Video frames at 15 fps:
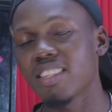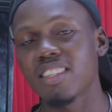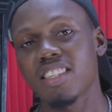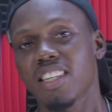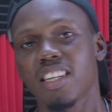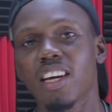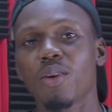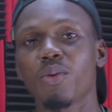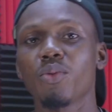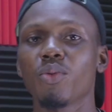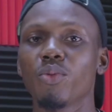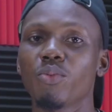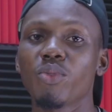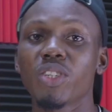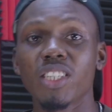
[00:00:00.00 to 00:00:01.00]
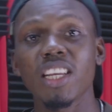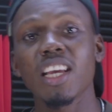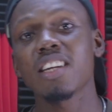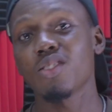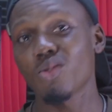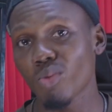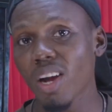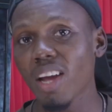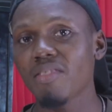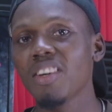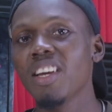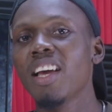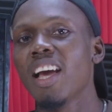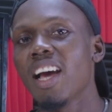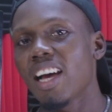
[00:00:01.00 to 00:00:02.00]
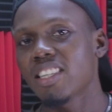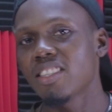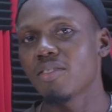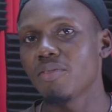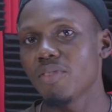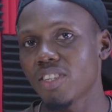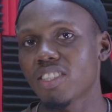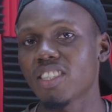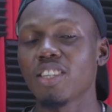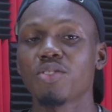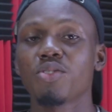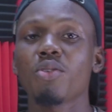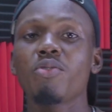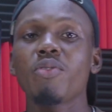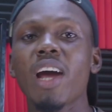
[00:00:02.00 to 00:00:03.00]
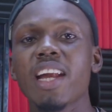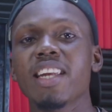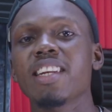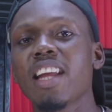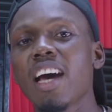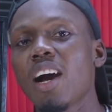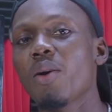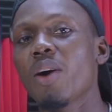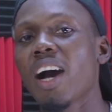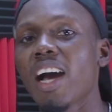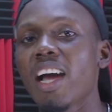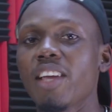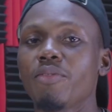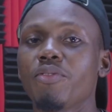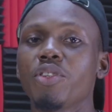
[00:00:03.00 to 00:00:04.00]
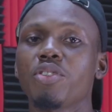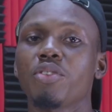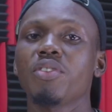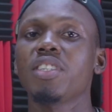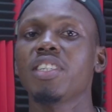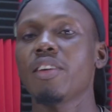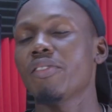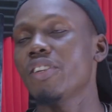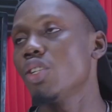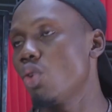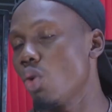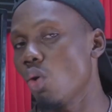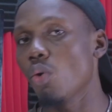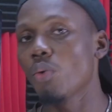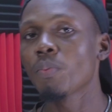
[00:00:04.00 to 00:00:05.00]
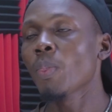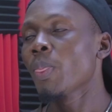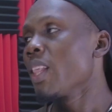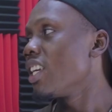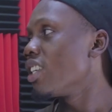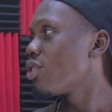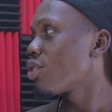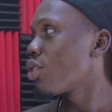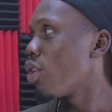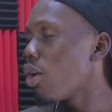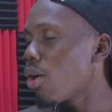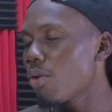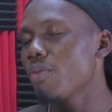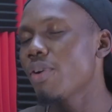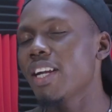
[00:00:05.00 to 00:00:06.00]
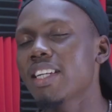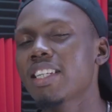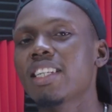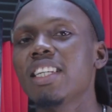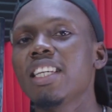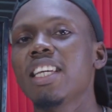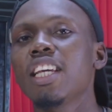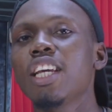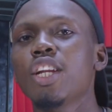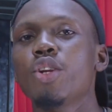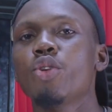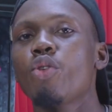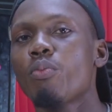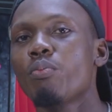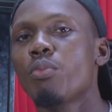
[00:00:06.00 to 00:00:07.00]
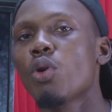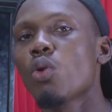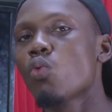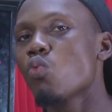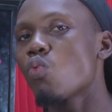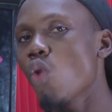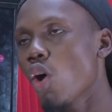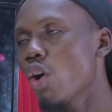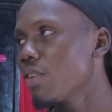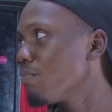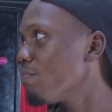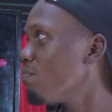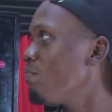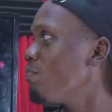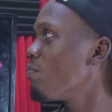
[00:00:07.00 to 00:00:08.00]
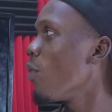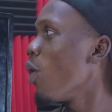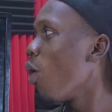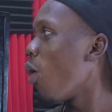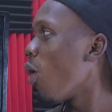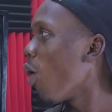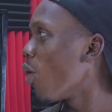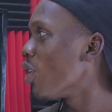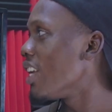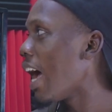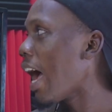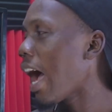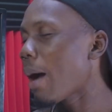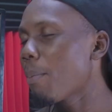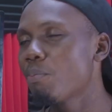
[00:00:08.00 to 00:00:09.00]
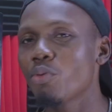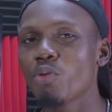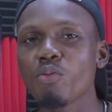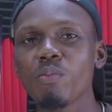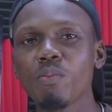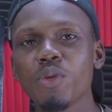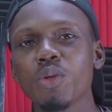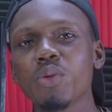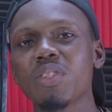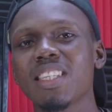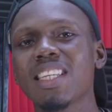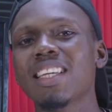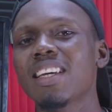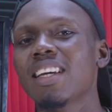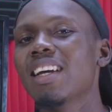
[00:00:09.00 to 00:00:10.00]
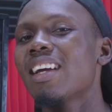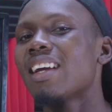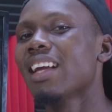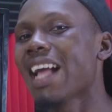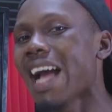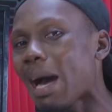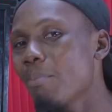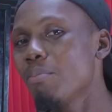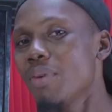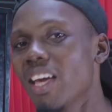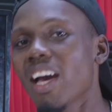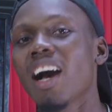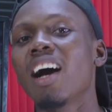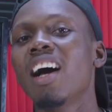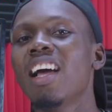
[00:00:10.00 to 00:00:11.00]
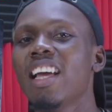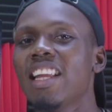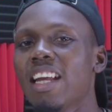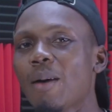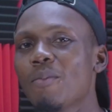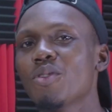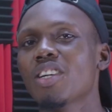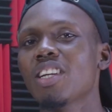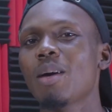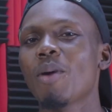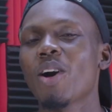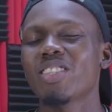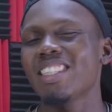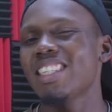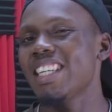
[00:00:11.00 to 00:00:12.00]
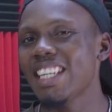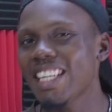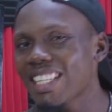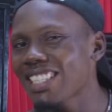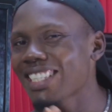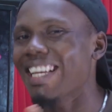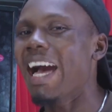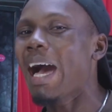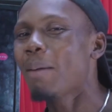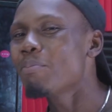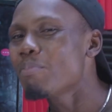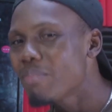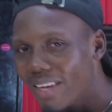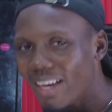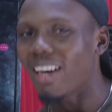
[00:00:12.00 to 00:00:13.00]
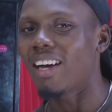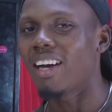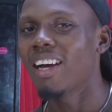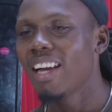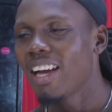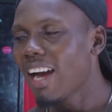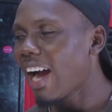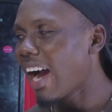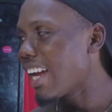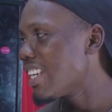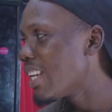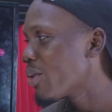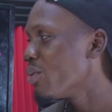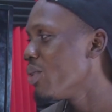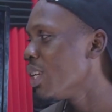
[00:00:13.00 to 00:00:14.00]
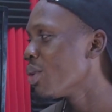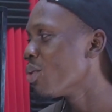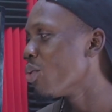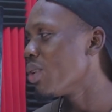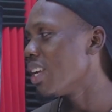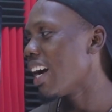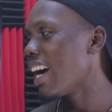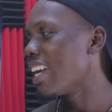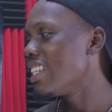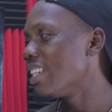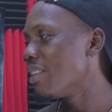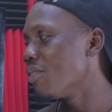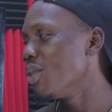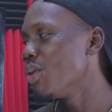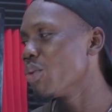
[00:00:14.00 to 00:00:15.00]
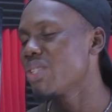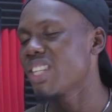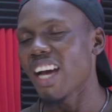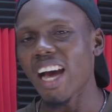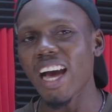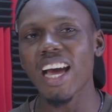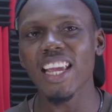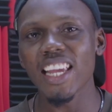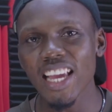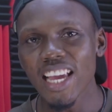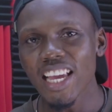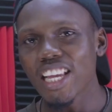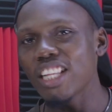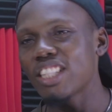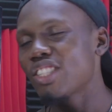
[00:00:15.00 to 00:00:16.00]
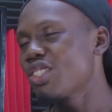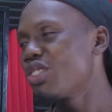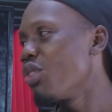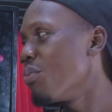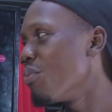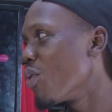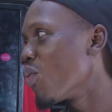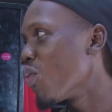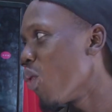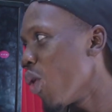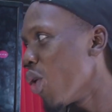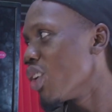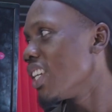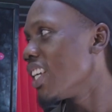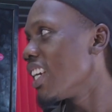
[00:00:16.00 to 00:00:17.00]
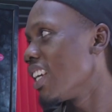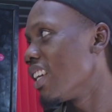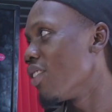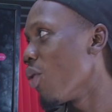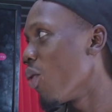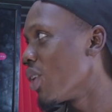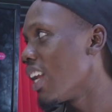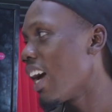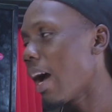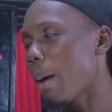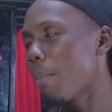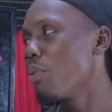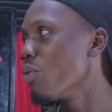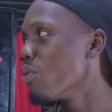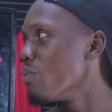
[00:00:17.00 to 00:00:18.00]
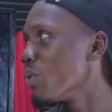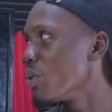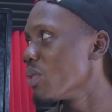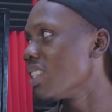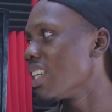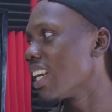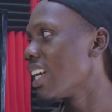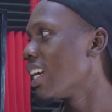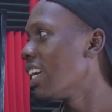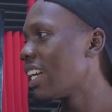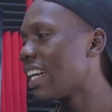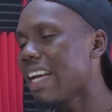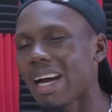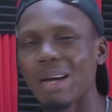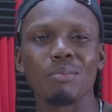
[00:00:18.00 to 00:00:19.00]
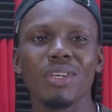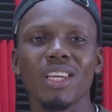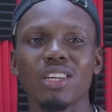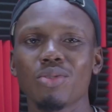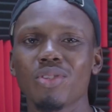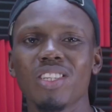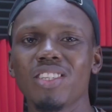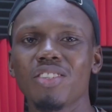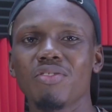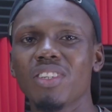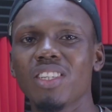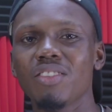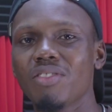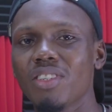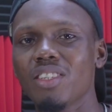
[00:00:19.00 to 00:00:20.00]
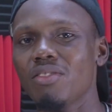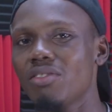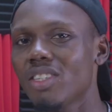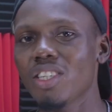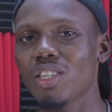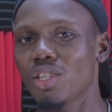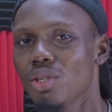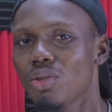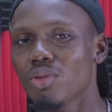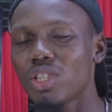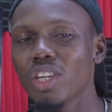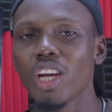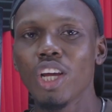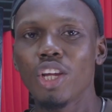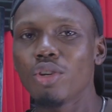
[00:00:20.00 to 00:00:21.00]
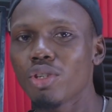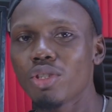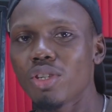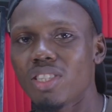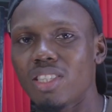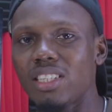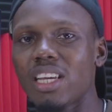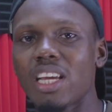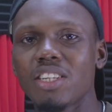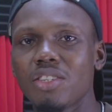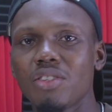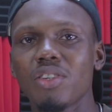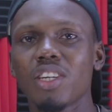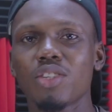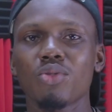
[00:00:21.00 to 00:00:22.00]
See Now, in which he had his wife as the vixen. So right now, High featuring Davido is currently number one on Apple Music Gambia. Now I'm talking about in Gambia, Acapella Gold and Davido's High, it's number one on Apple Music Gambia. So this is really huge, not just in Nigeria.